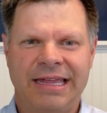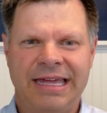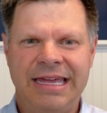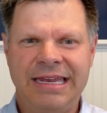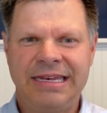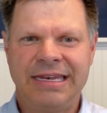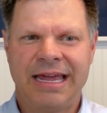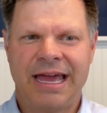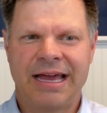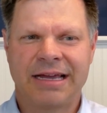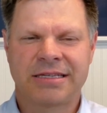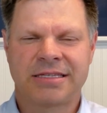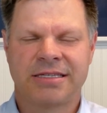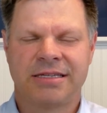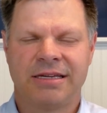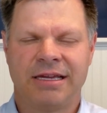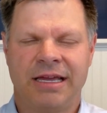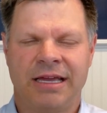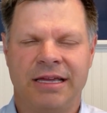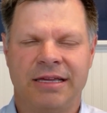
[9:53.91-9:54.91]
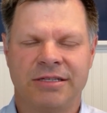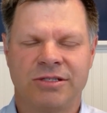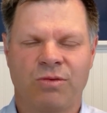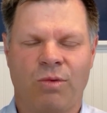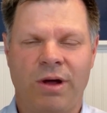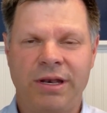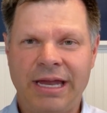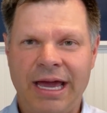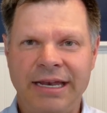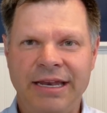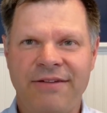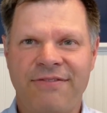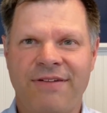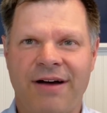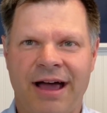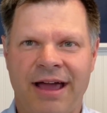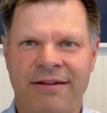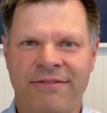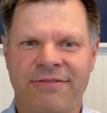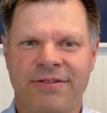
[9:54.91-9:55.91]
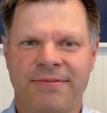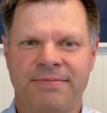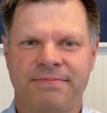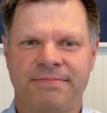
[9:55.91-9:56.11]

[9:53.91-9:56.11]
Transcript: index is $195,